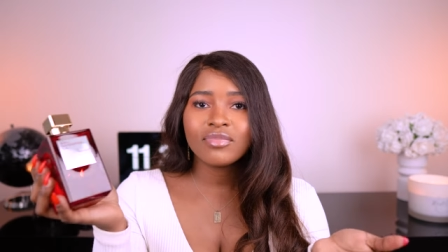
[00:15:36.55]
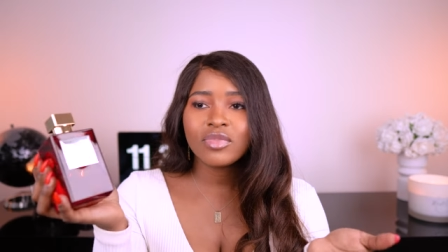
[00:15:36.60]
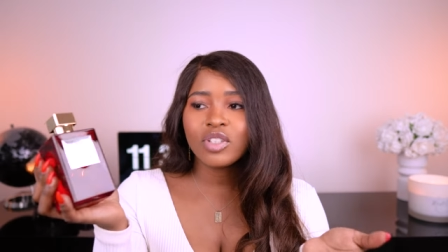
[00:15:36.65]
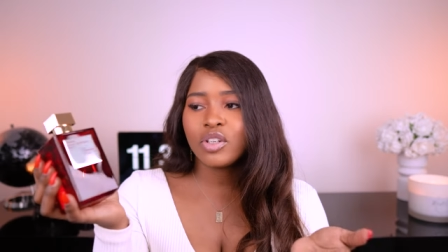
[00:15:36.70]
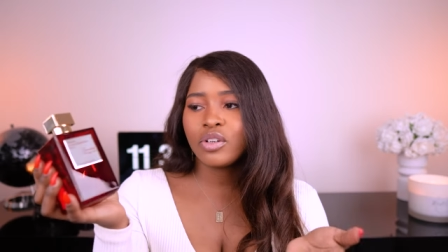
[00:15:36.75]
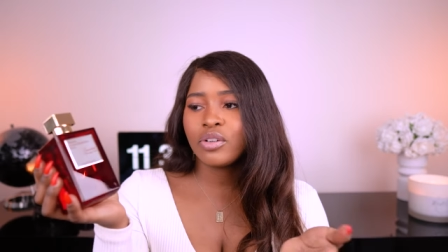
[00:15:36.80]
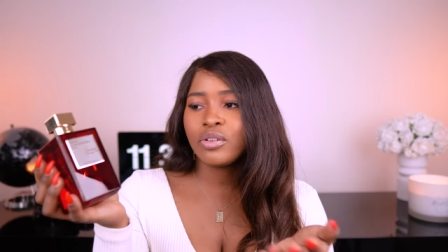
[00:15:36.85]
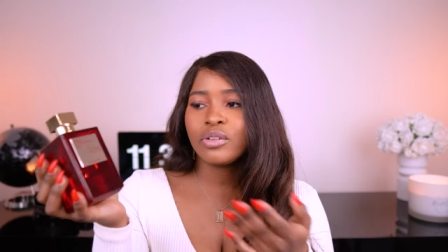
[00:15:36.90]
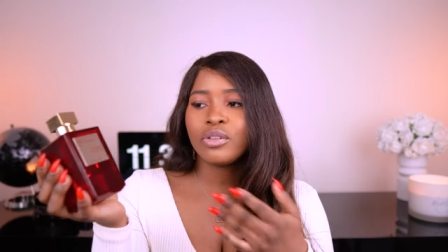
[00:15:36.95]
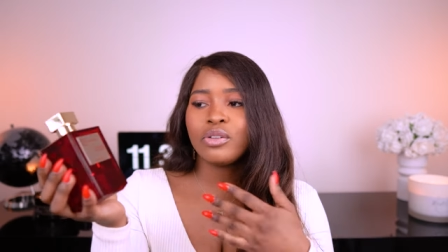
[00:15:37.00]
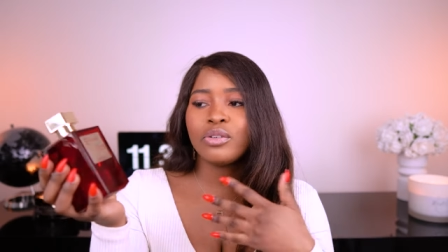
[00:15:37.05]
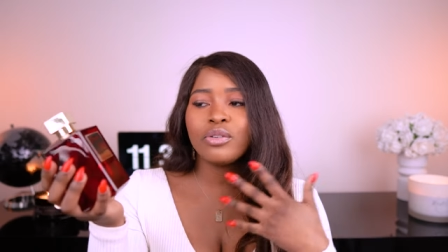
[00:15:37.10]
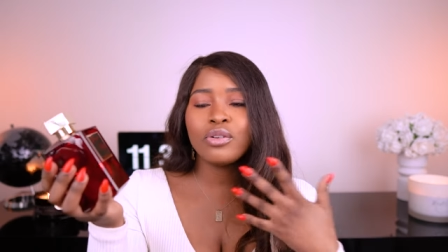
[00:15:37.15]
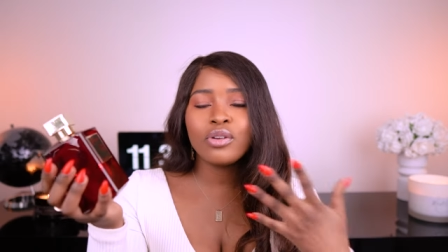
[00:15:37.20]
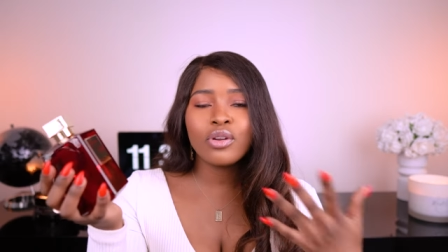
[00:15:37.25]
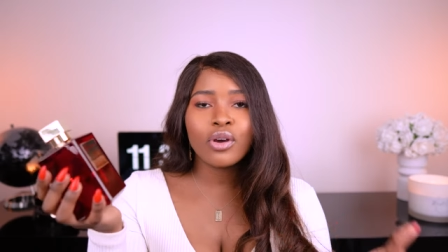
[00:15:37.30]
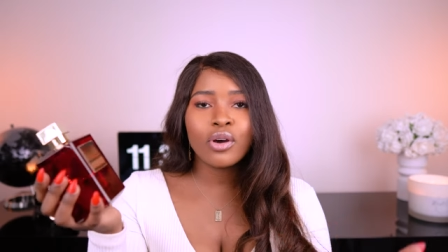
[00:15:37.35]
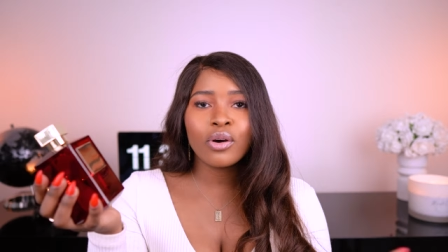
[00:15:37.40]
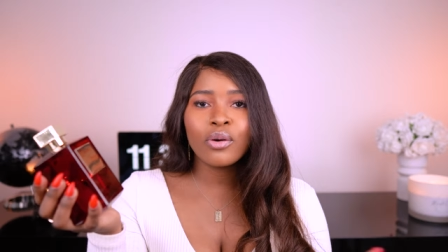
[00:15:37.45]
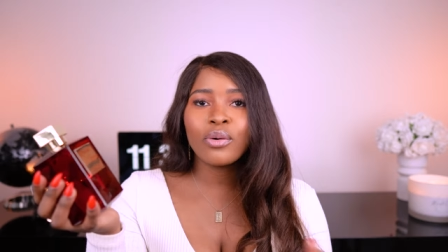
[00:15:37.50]
You know, you
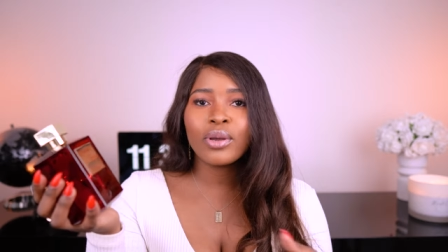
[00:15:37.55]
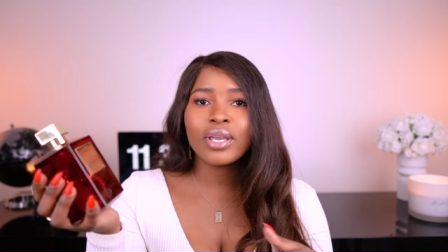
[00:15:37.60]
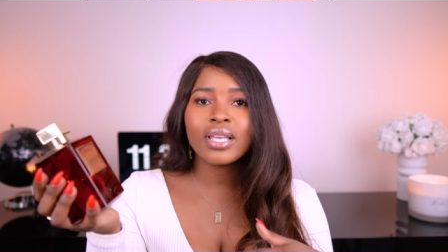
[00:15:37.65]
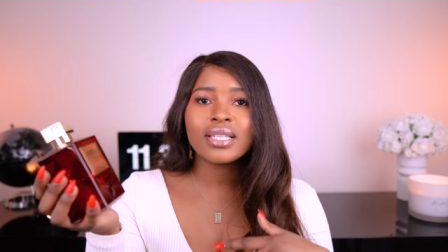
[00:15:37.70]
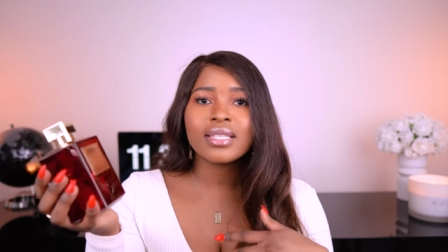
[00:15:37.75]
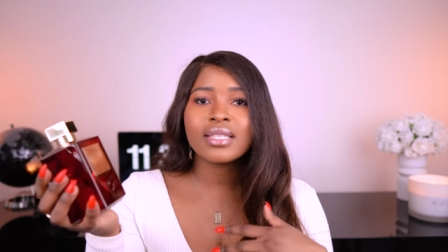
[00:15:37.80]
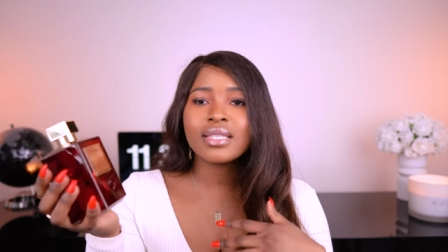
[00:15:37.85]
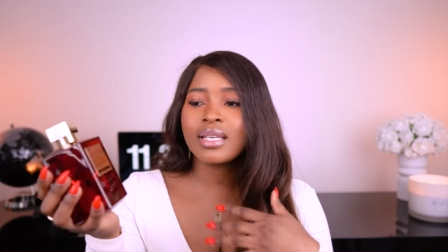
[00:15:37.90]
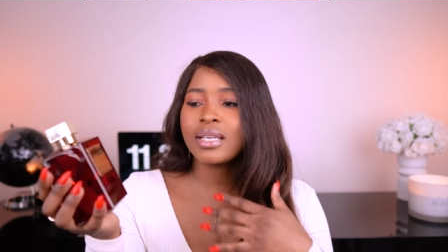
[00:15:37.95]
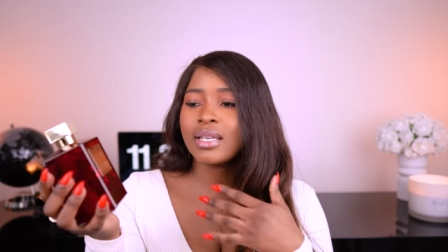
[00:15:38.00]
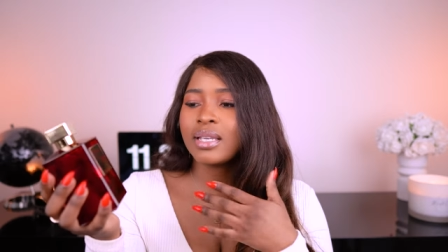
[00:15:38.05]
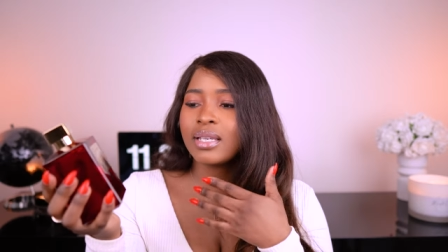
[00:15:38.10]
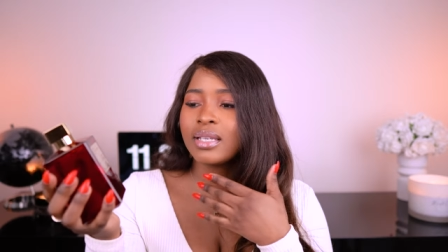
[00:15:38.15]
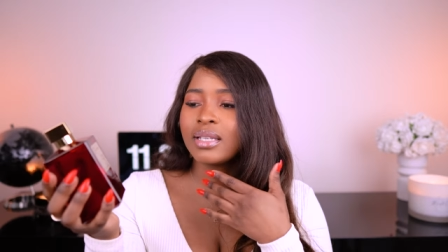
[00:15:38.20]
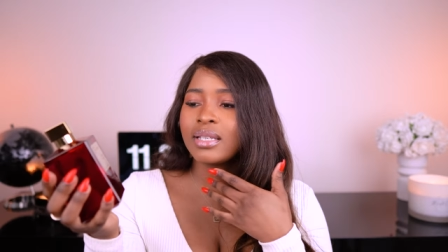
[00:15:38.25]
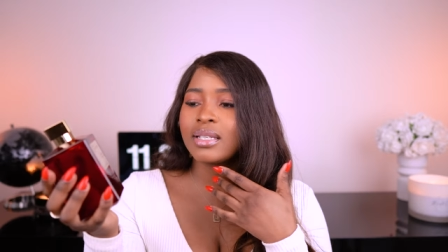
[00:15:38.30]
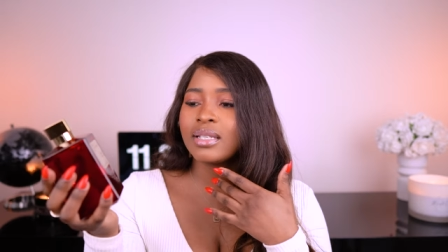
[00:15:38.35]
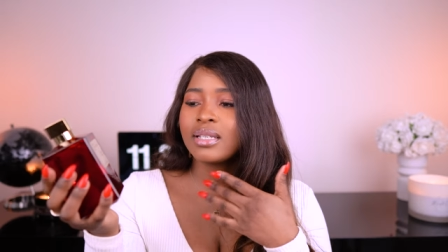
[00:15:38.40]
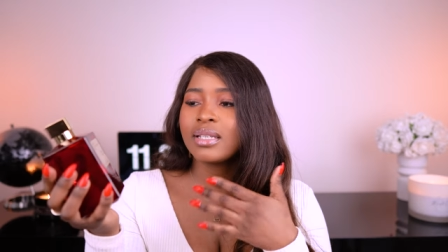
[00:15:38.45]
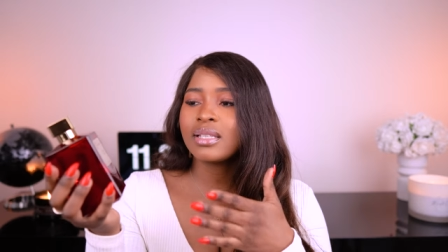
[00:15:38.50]
know it's
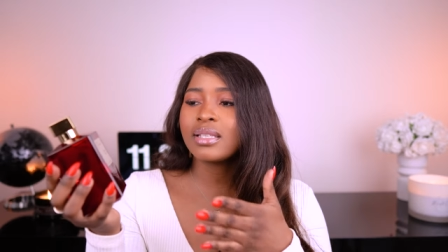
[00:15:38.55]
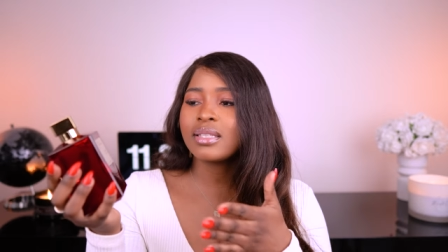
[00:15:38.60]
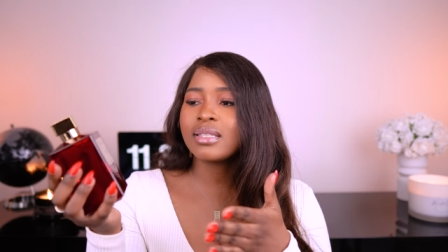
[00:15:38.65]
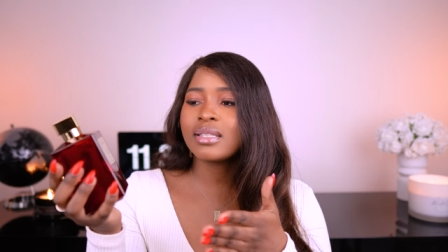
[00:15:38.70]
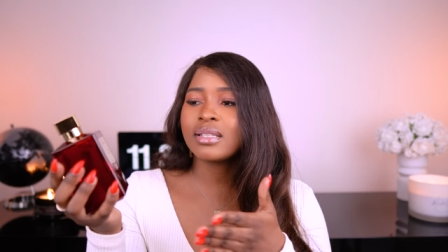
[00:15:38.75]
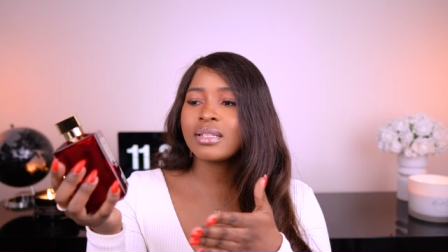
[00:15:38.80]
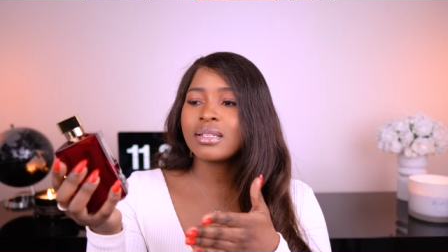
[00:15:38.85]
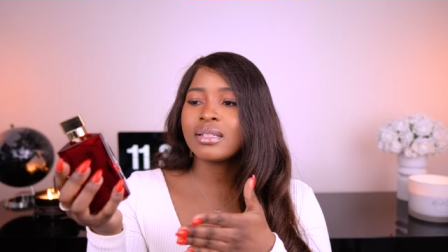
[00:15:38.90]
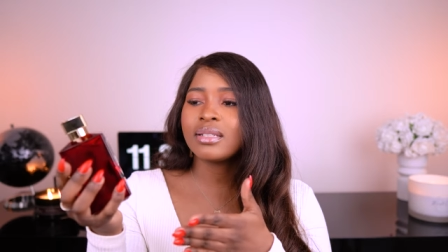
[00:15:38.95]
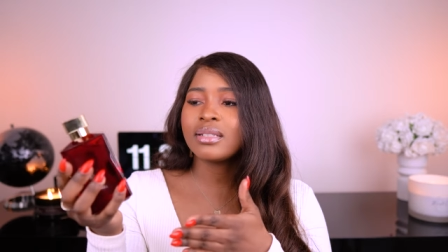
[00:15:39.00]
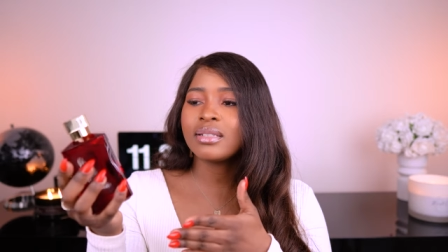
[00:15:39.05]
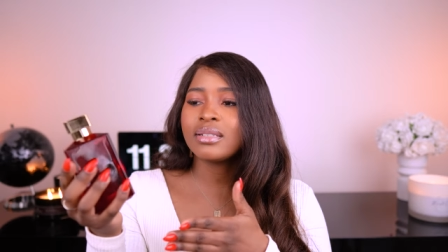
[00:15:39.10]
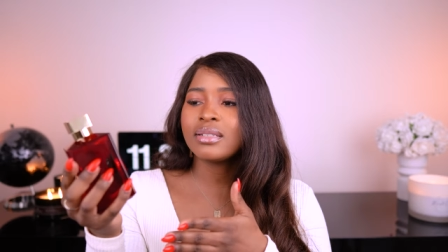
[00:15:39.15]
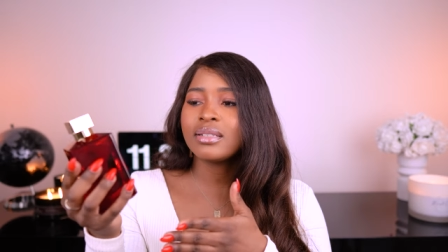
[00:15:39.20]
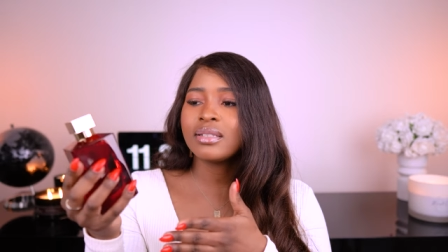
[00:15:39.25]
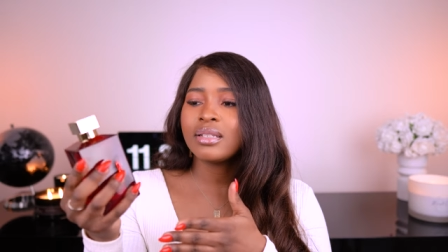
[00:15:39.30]
a it's a